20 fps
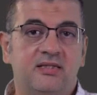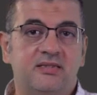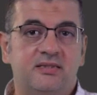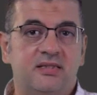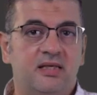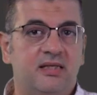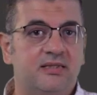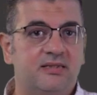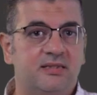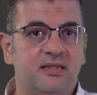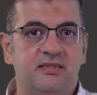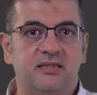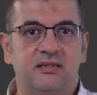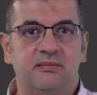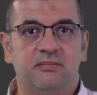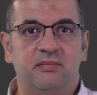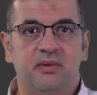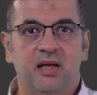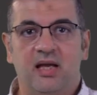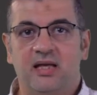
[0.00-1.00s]
is
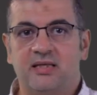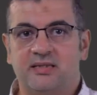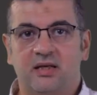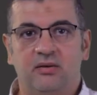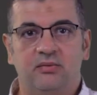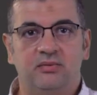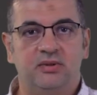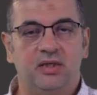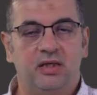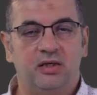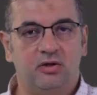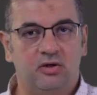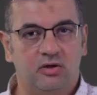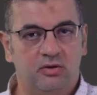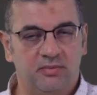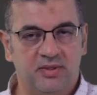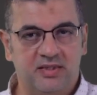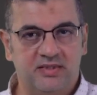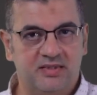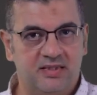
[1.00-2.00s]
Salesism a sound
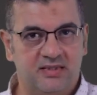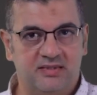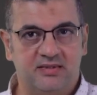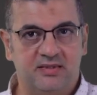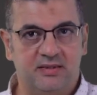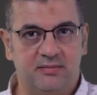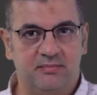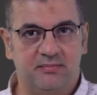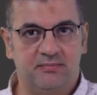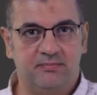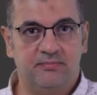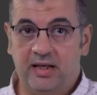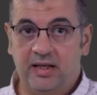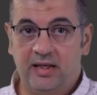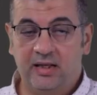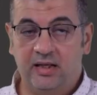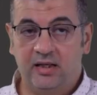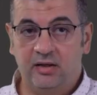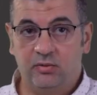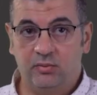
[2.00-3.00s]
economic system,
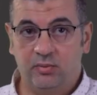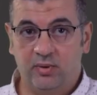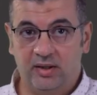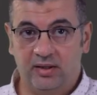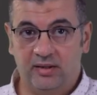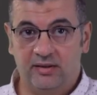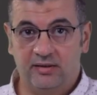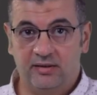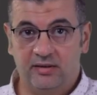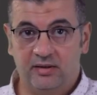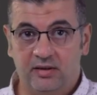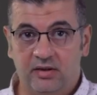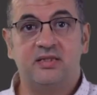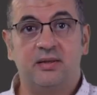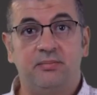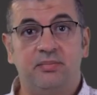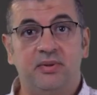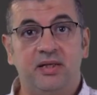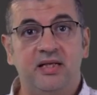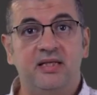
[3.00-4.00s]
linking wealth with
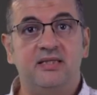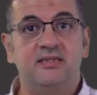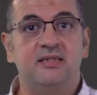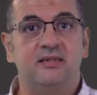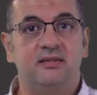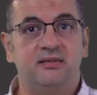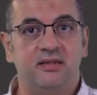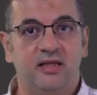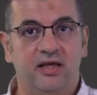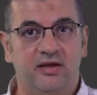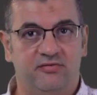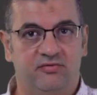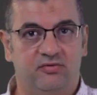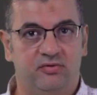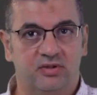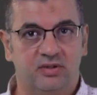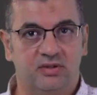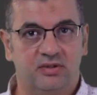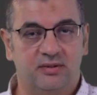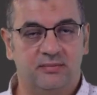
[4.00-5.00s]
the pleasant
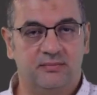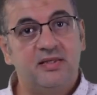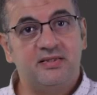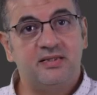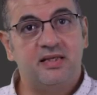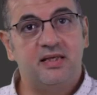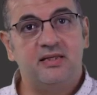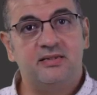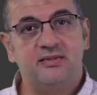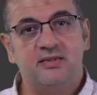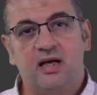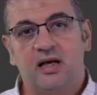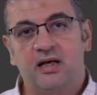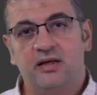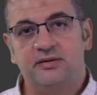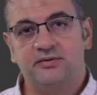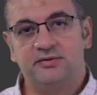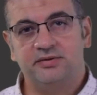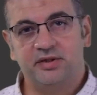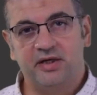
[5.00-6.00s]
effort. Bit sales
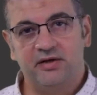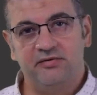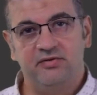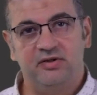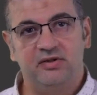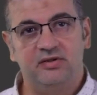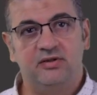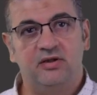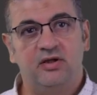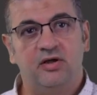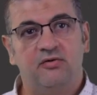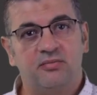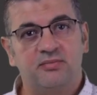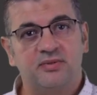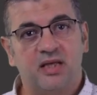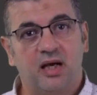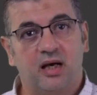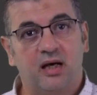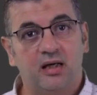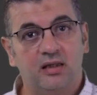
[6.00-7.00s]
are driven
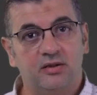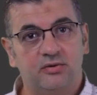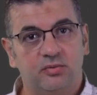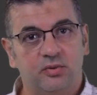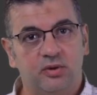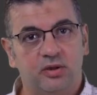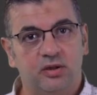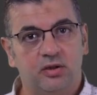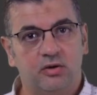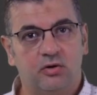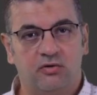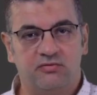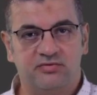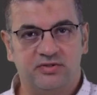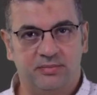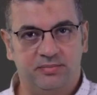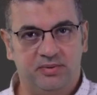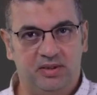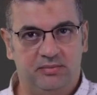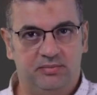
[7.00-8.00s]
from the hard work
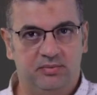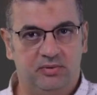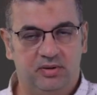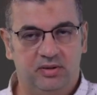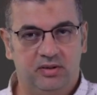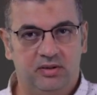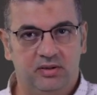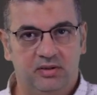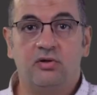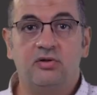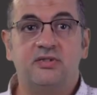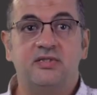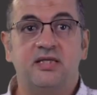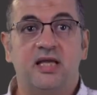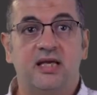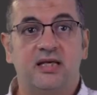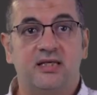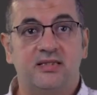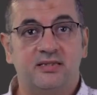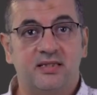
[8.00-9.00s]
of the people, not
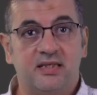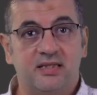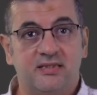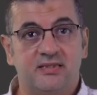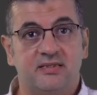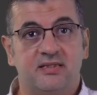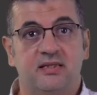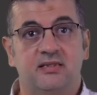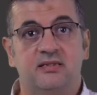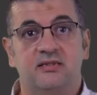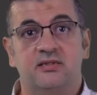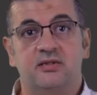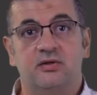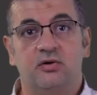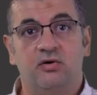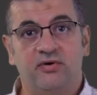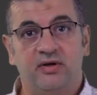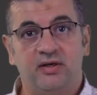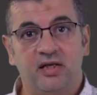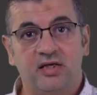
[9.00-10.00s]
the existence
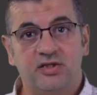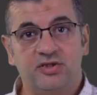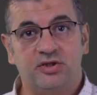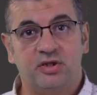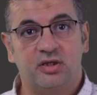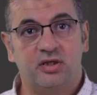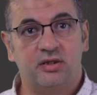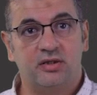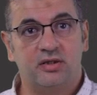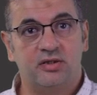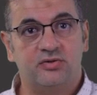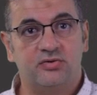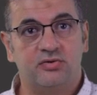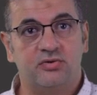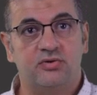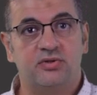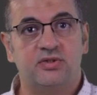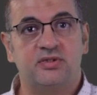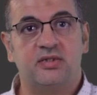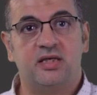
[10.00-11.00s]
of a natural
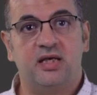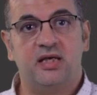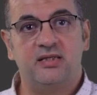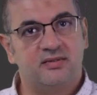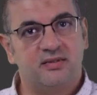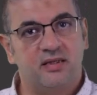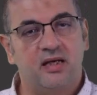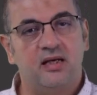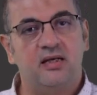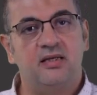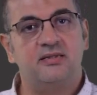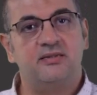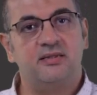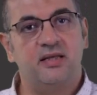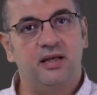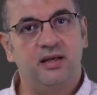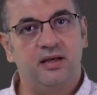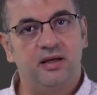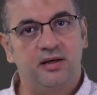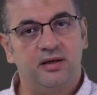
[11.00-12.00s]
resource inside
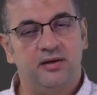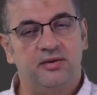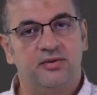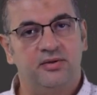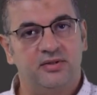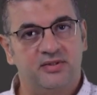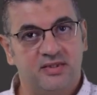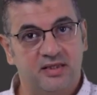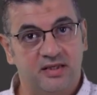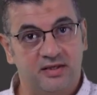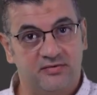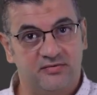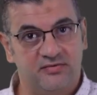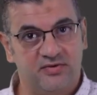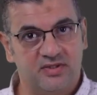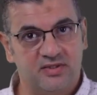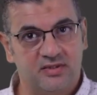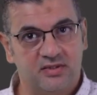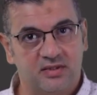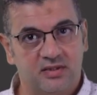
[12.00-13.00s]
the earth's
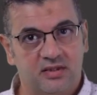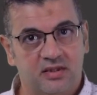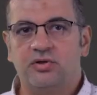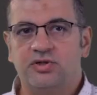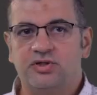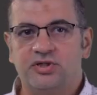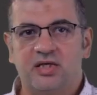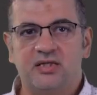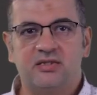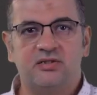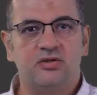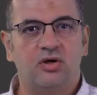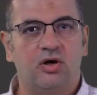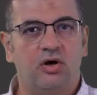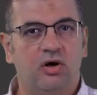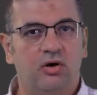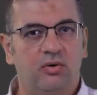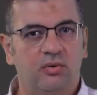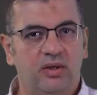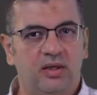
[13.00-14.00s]
surface, or just
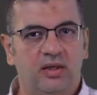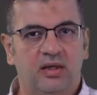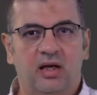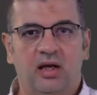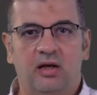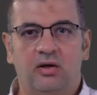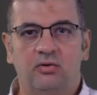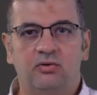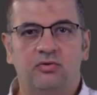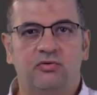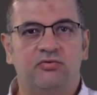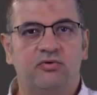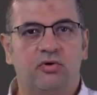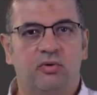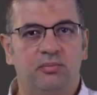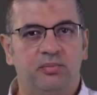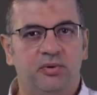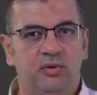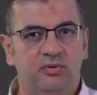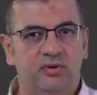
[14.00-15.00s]
owing a lot of
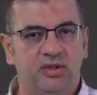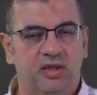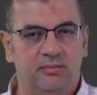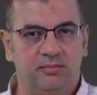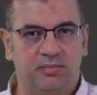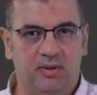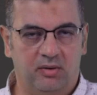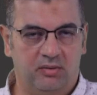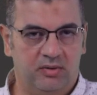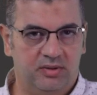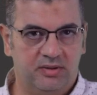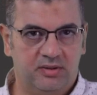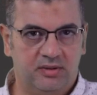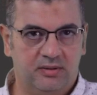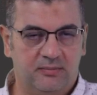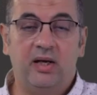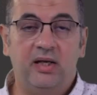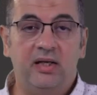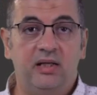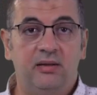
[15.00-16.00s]
computing power.
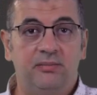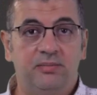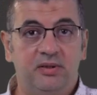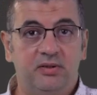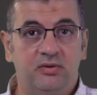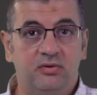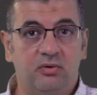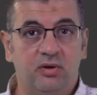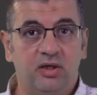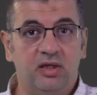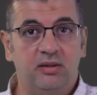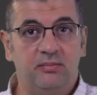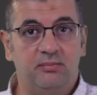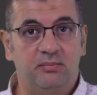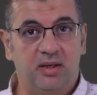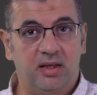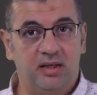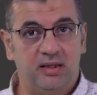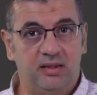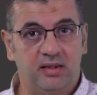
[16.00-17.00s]
While
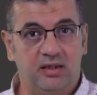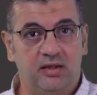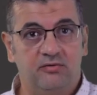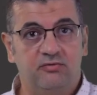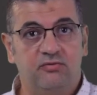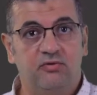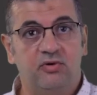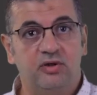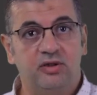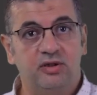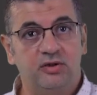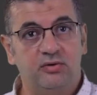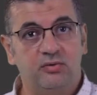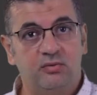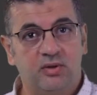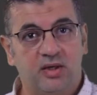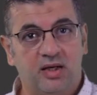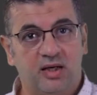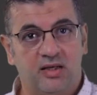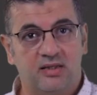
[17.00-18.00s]
Bitcoin mining for
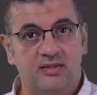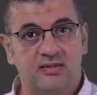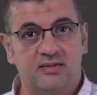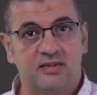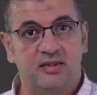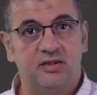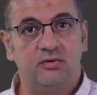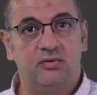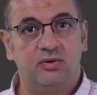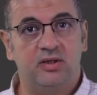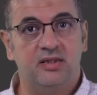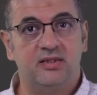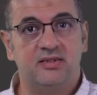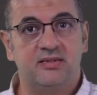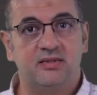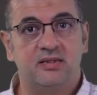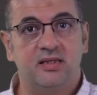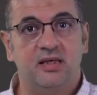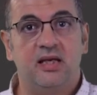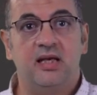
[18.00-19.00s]
new currency
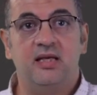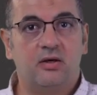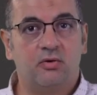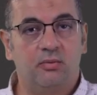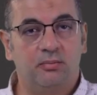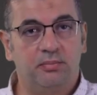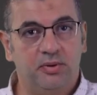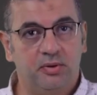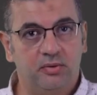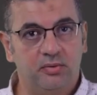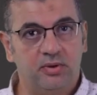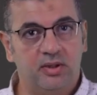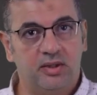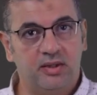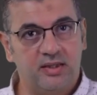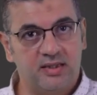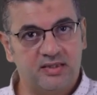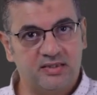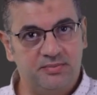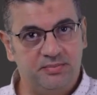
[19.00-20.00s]
units is a computer
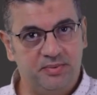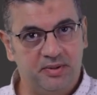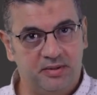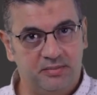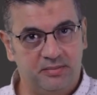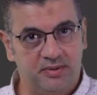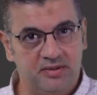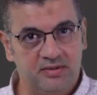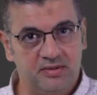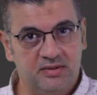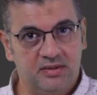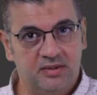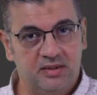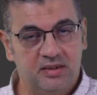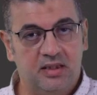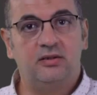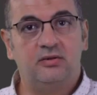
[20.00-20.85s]
experiment,